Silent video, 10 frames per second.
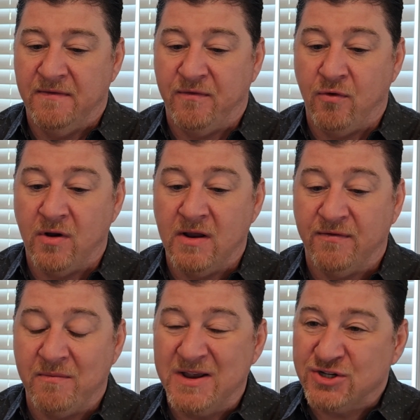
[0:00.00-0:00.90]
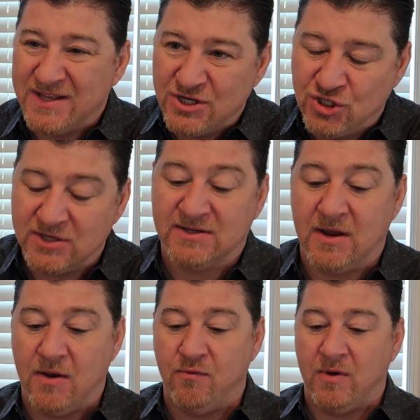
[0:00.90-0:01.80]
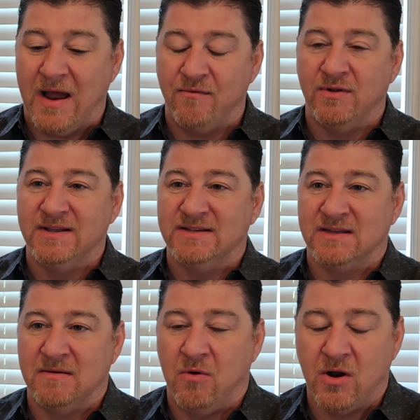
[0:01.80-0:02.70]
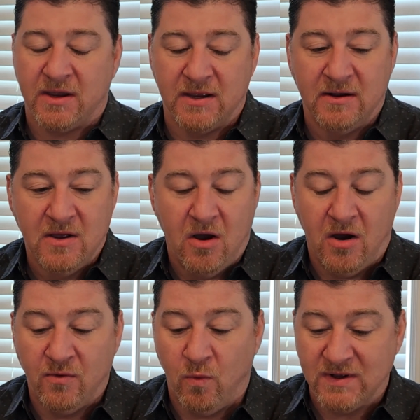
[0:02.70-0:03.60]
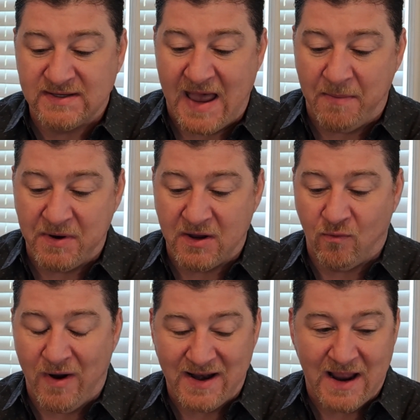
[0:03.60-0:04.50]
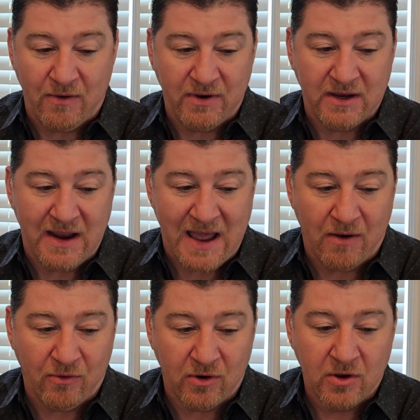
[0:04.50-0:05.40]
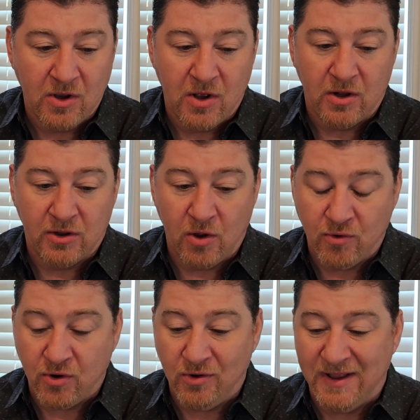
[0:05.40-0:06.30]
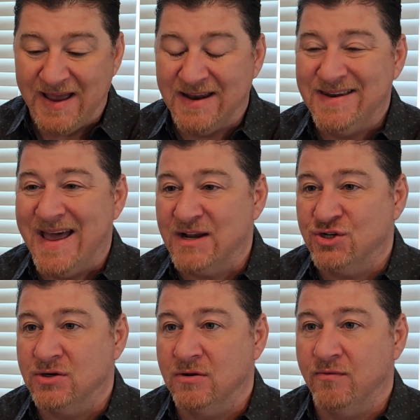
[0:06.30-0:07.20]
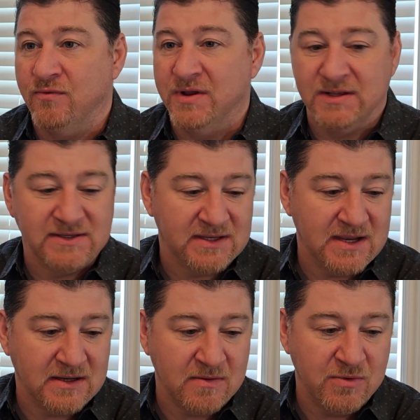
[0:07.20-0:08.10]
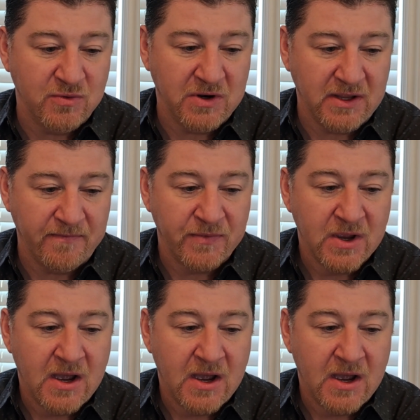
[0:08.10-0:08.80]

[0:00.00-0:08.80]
for information that just got released to the market on what's happening right now in our local and national real estate community.